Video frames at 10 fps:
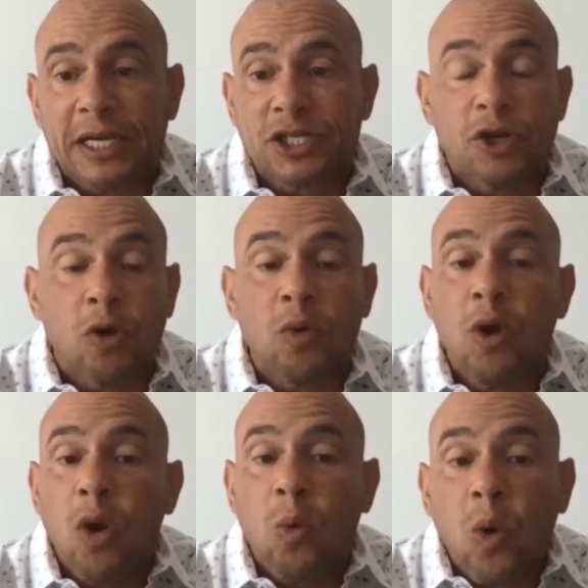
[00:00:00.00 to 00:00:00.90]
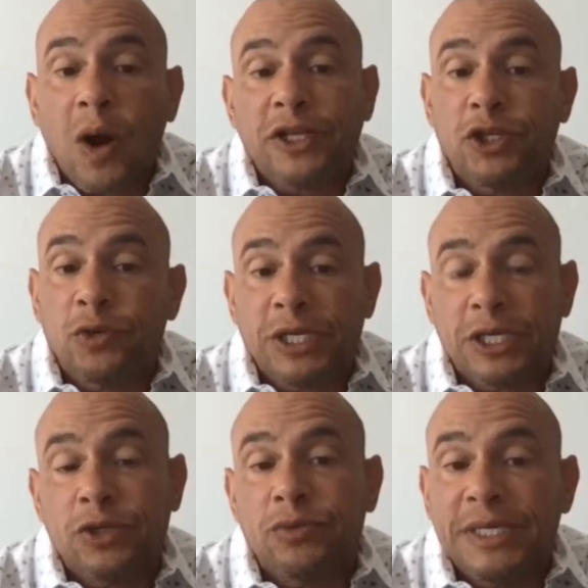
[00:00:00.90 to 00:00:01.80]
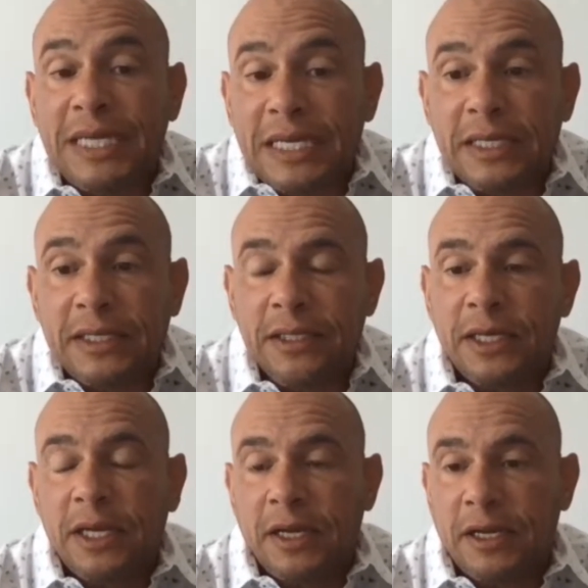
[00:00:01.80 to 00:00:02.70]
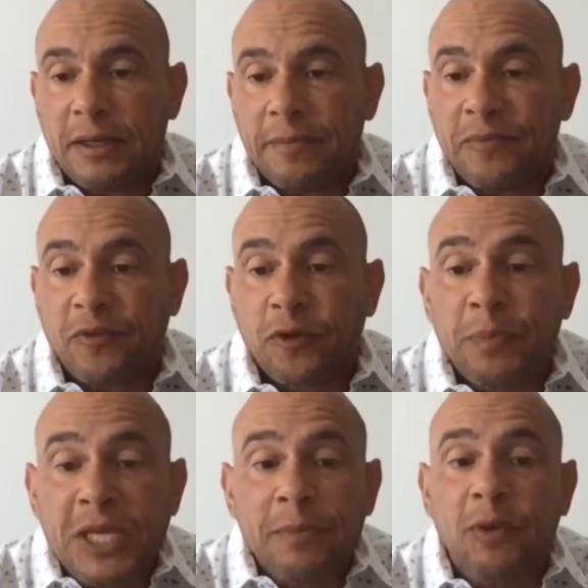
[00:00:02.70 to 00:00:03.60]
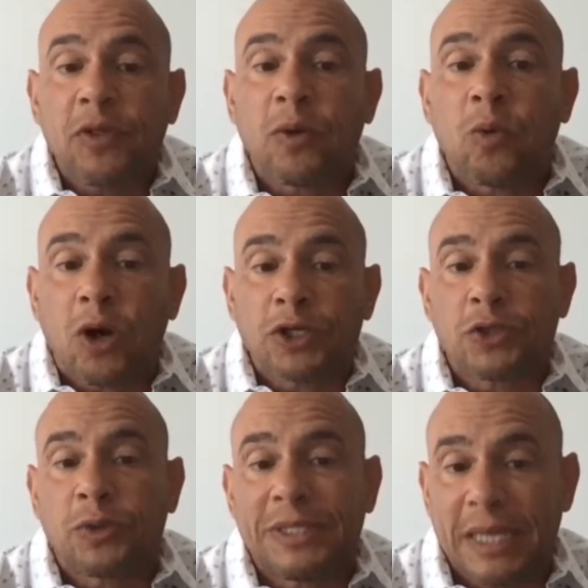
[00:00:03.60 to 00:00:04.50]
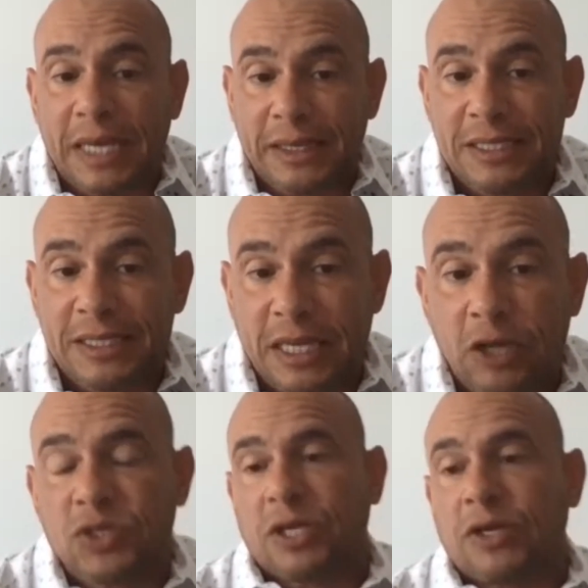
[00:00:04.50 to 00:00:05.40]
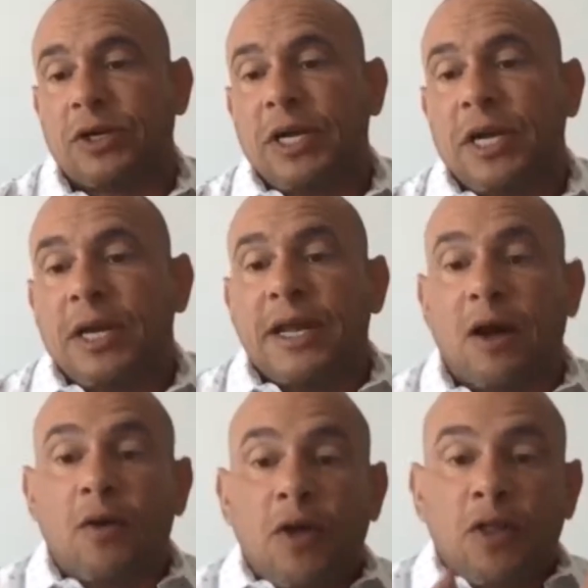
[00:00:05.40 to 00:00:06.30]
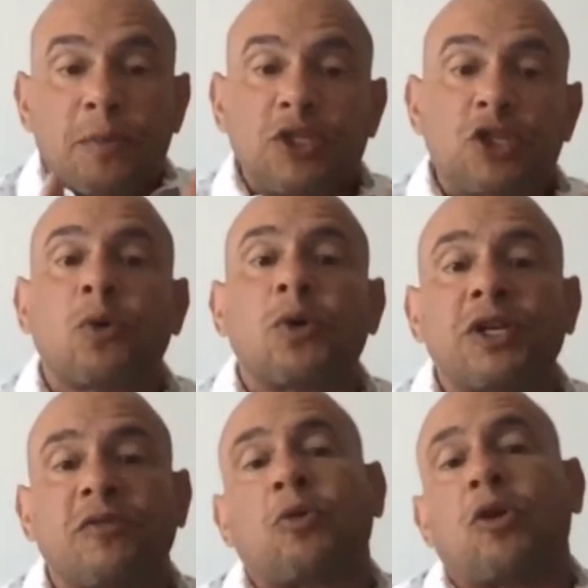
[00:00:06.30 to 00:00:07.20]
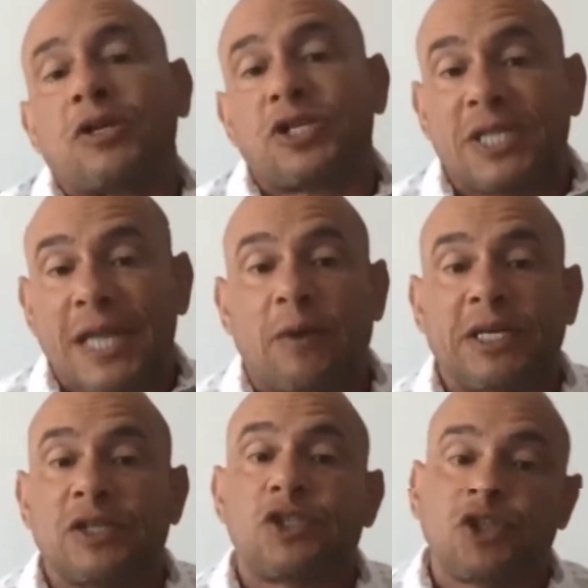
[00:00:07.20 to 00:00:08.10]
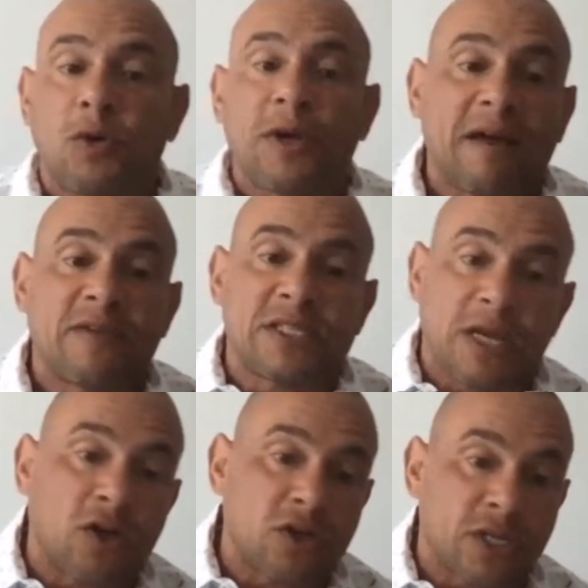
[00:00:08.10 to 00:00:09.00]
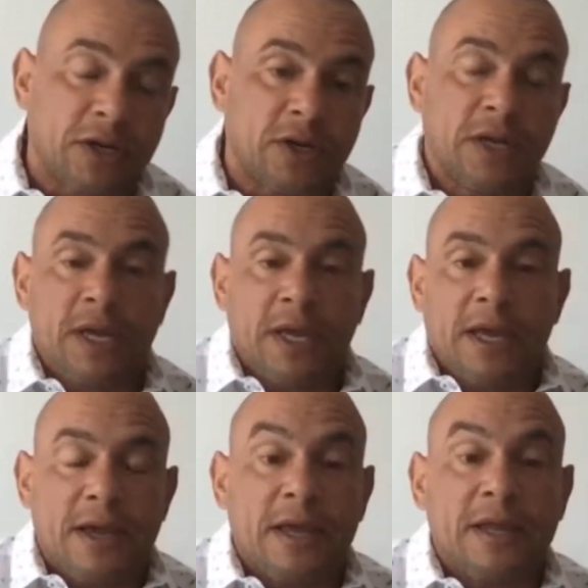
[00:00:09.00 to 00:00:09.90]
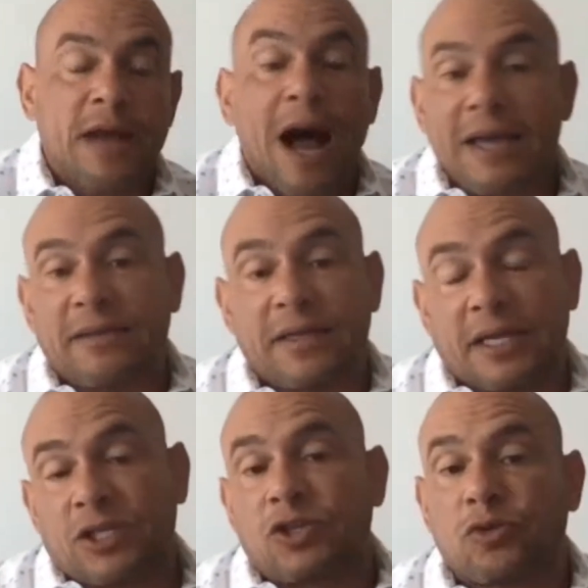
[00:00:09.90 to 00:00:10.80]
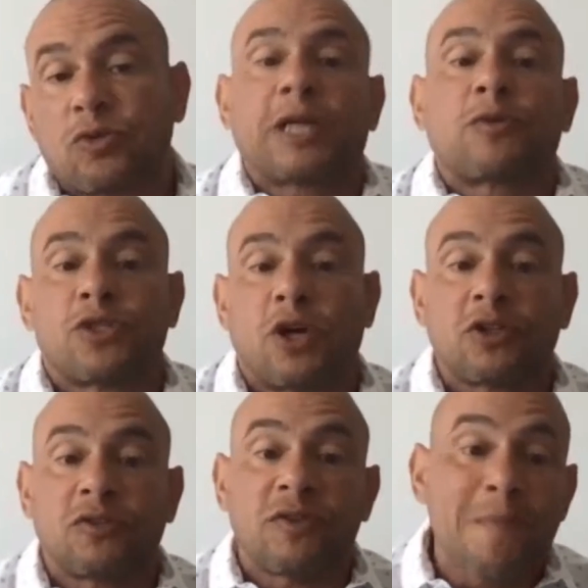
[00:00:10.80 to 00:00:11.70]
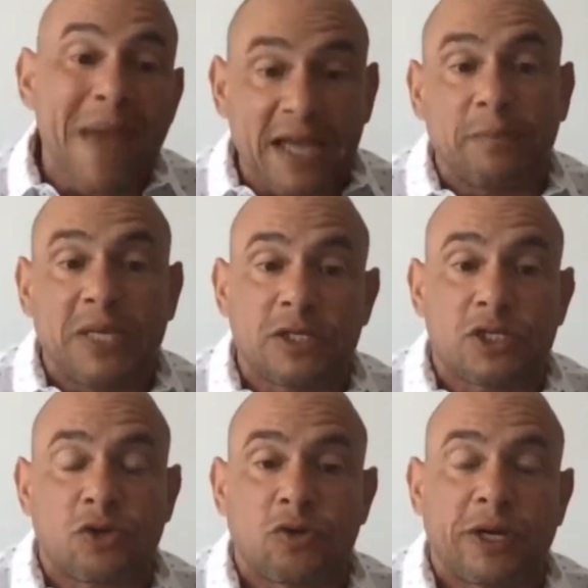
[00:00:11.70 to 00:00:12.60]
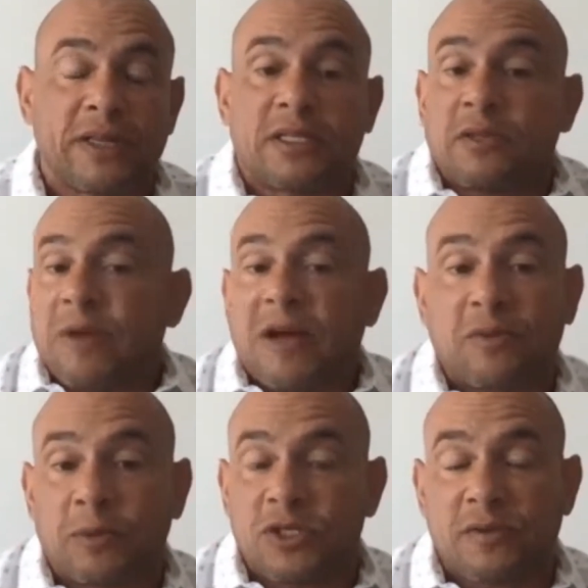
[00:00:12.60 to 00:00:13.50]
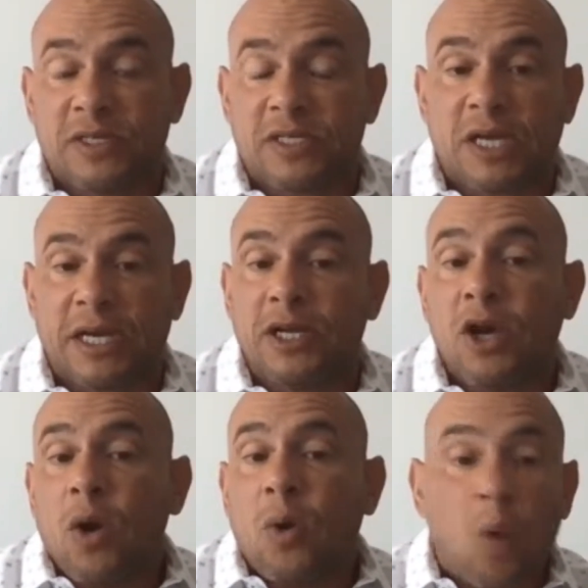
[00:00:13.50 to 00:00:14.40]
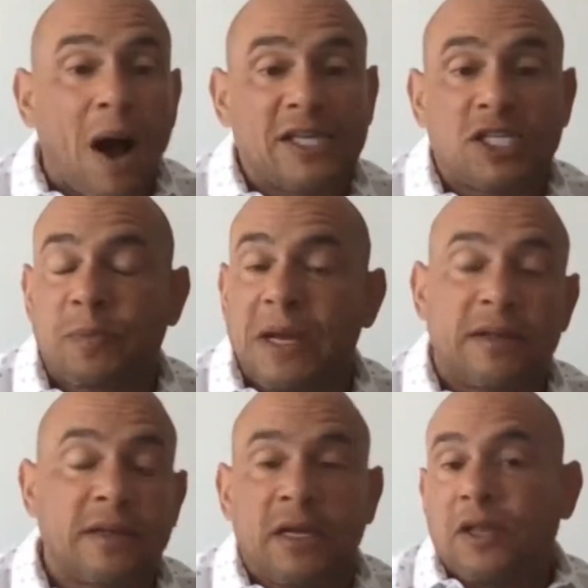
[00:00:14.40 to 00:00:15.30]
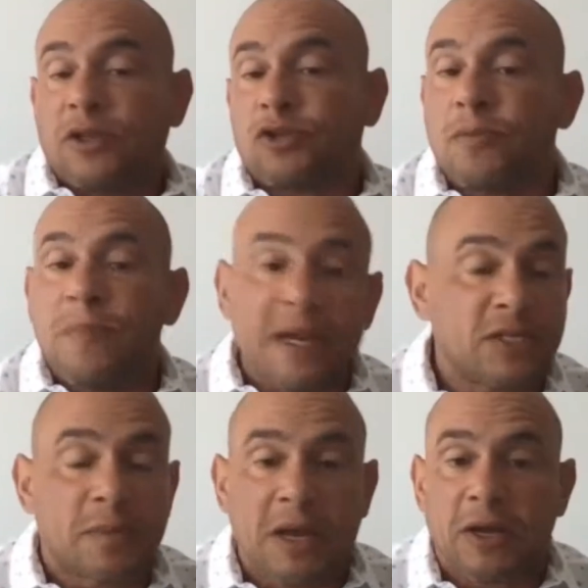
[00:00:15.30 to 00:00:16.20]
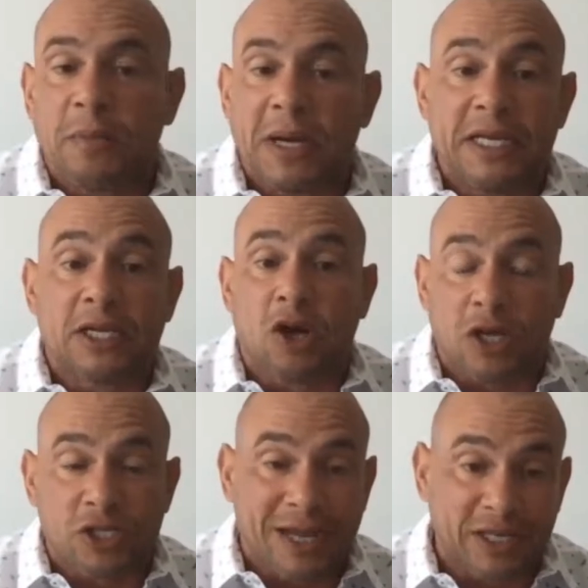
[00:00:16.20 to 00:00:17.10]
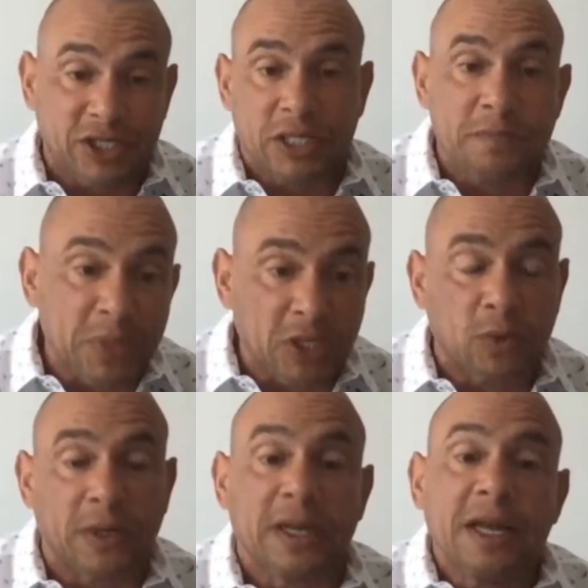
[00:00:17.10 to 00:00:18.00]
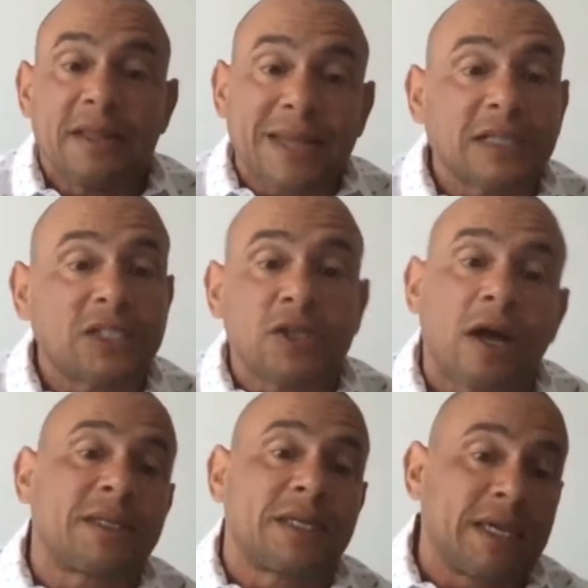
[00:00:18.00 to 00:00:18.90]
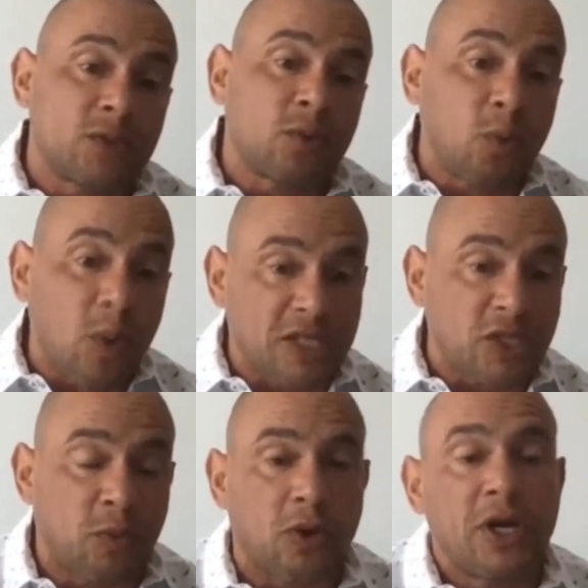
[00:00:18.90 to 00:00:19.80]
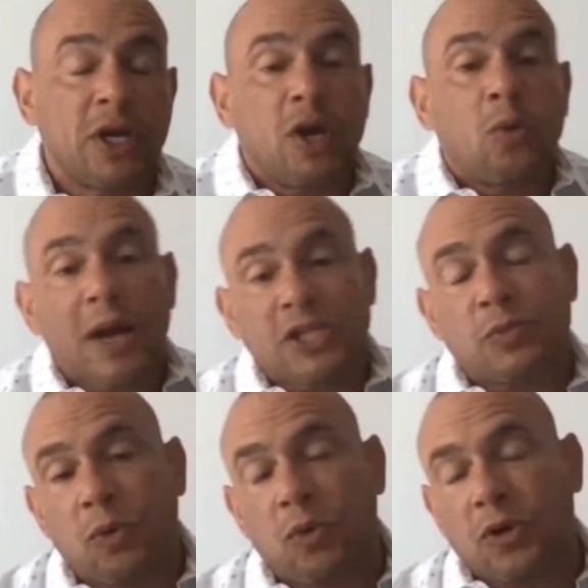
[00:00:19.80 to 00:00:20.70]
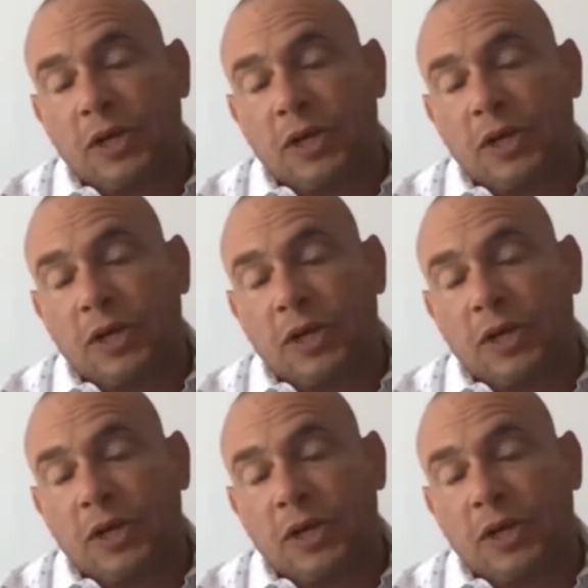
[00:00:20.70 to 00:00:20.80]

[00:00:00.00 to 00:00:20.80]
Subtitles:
know what unit you need. For people that want to attend the sales center. Now, the majority of projects nowadays don't have a sales center. And I think that's a direct result of demand being so great that developers have decided, why spend the tremendous amount of money it costs to actually build one? That's not the case with Westport. Westport,